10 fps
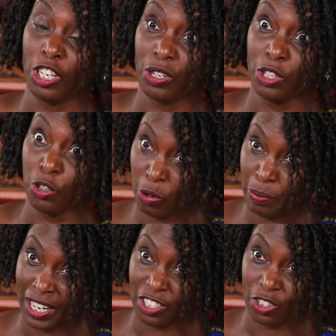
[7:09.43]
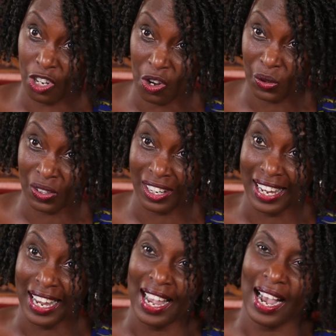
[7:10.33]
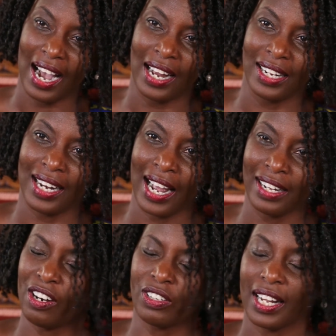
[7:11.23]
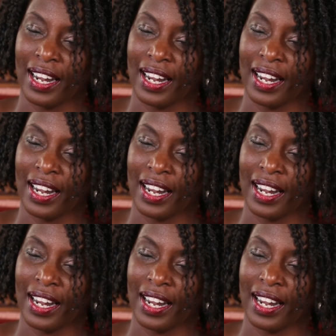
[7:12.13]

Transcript: European soul. And I'd not